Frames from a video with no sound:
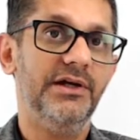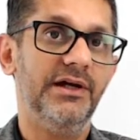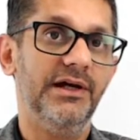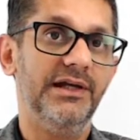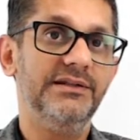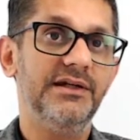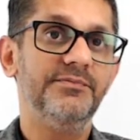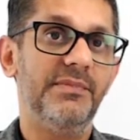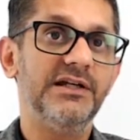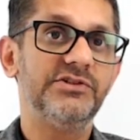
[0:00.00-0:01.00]
in the
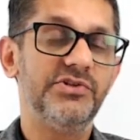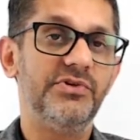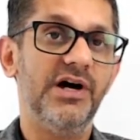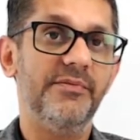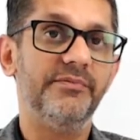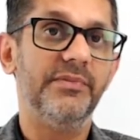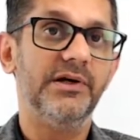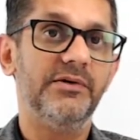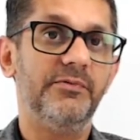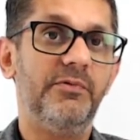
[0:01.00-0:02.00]
months to come.
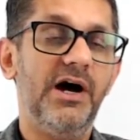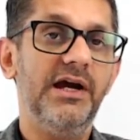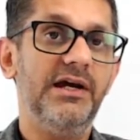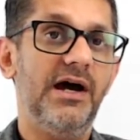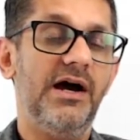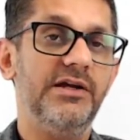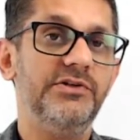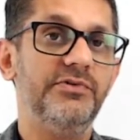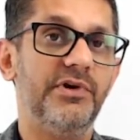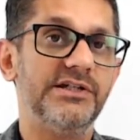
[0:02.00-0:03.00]
Why are
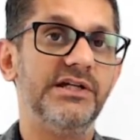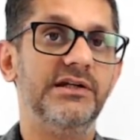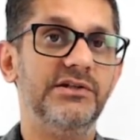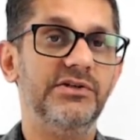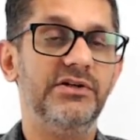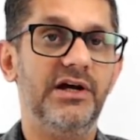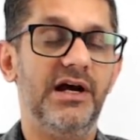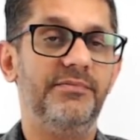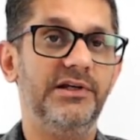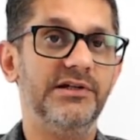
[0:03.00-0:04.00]
you rushing into your
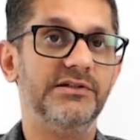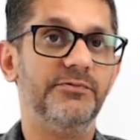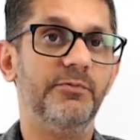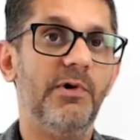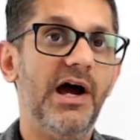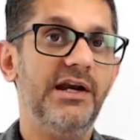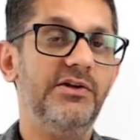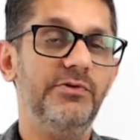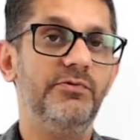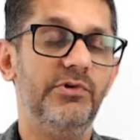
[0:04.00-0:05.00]
application? Why do
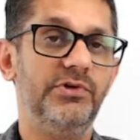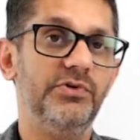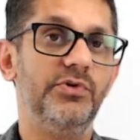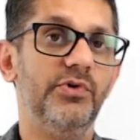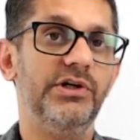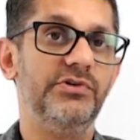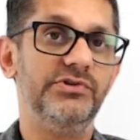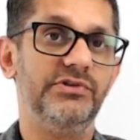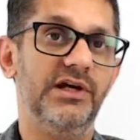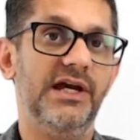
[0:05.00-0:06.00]
you want to go into
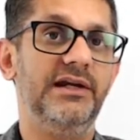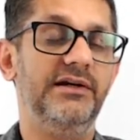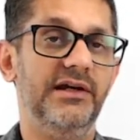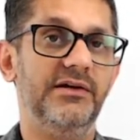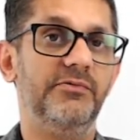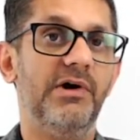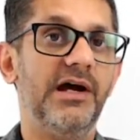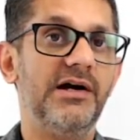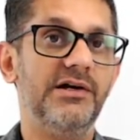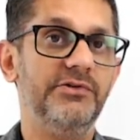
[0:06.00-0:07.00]
July intake? Why
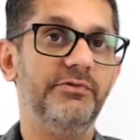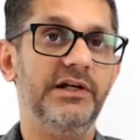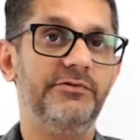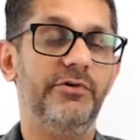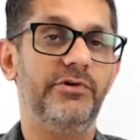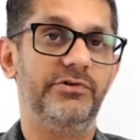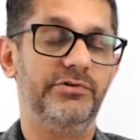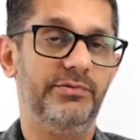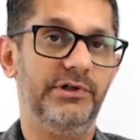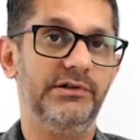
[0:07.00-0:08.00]
can't you wait for
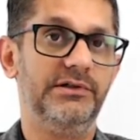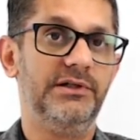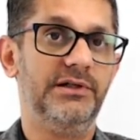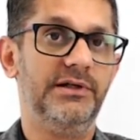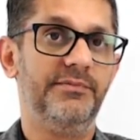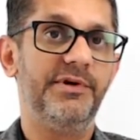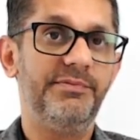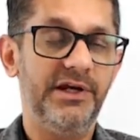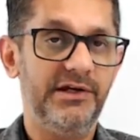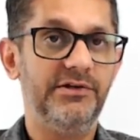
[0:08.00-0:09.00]
October?
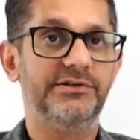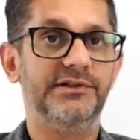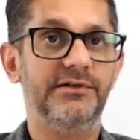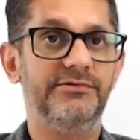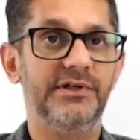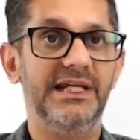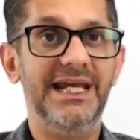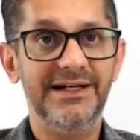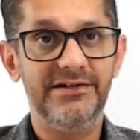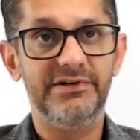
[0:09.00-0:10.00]
Prepare yourself,
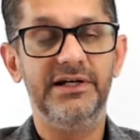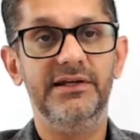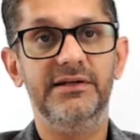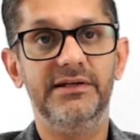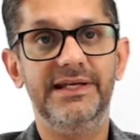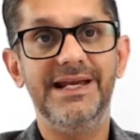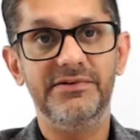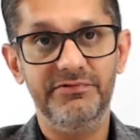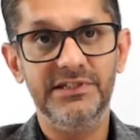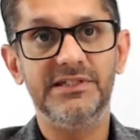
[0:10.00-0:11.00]
get ready, get
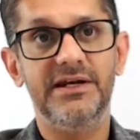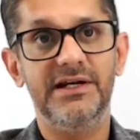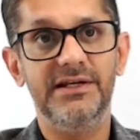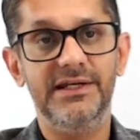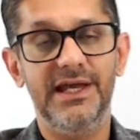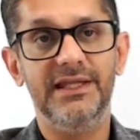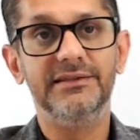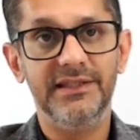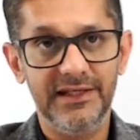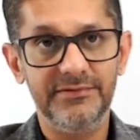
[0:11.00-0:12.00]
visa ready, and
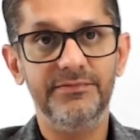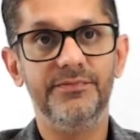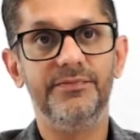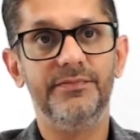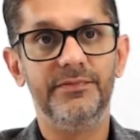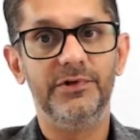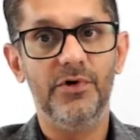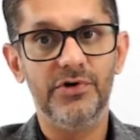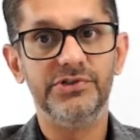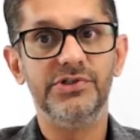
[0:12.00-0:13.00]
then
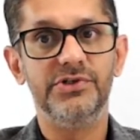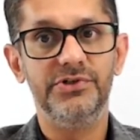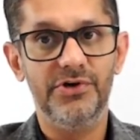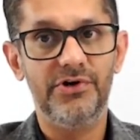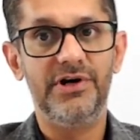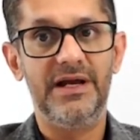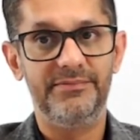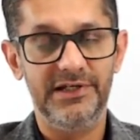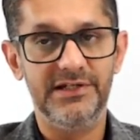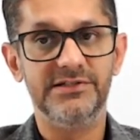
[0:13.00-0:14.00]
lodge your
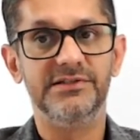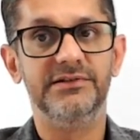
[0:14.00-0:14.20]
application.